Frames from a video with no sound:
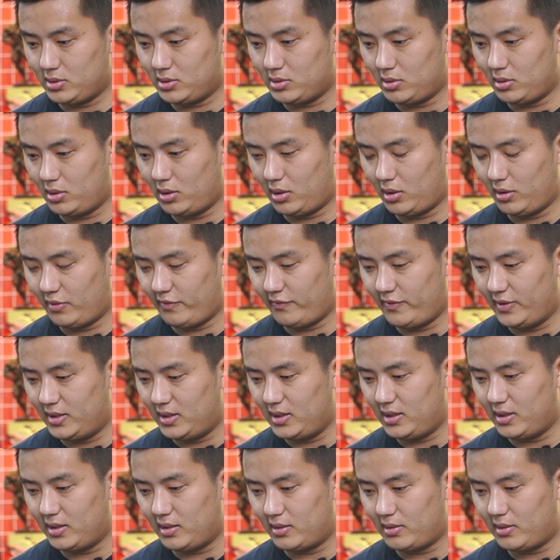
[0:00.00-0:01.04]
So a lot of
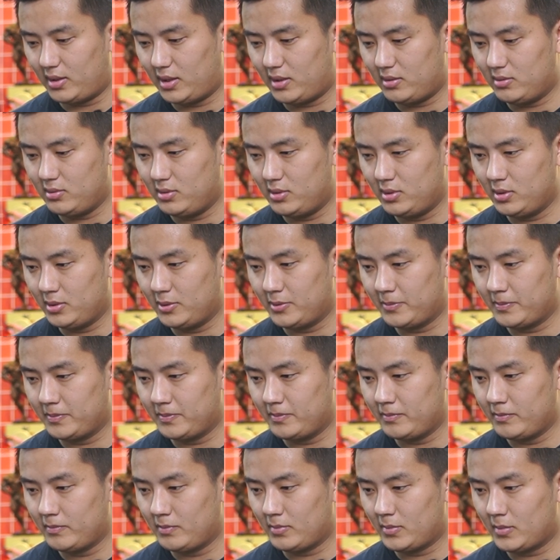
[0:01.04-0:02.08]
fiddling around.
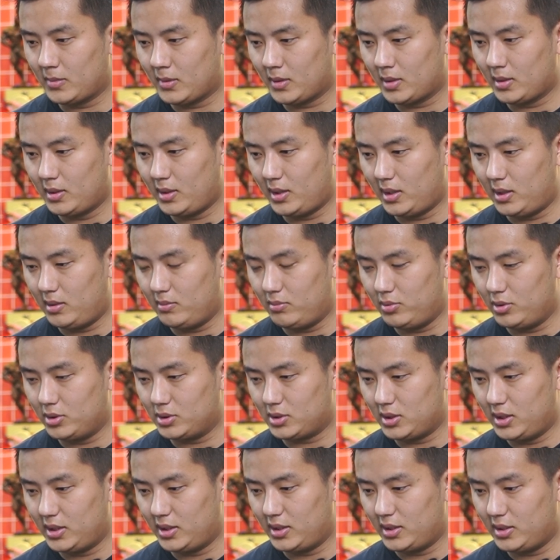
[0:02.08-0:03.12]
Elbows
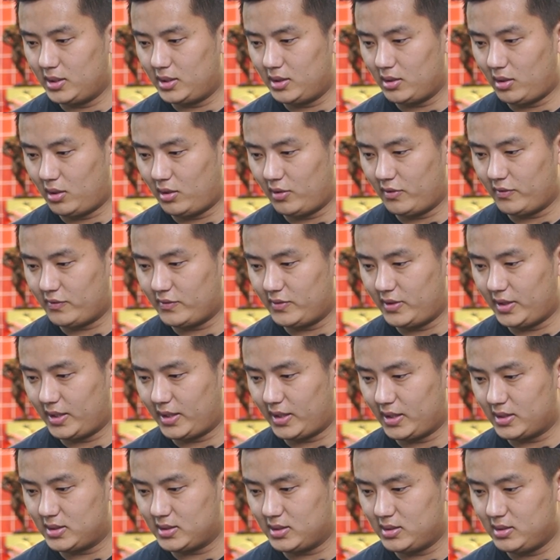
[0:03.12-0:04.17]
alikati off
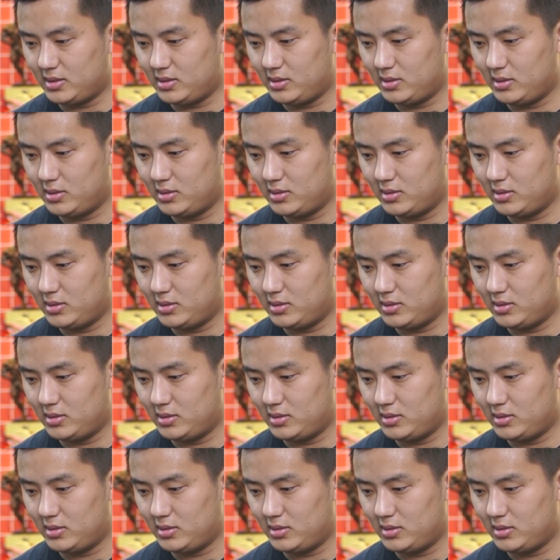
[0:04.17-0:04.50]
dekhecha.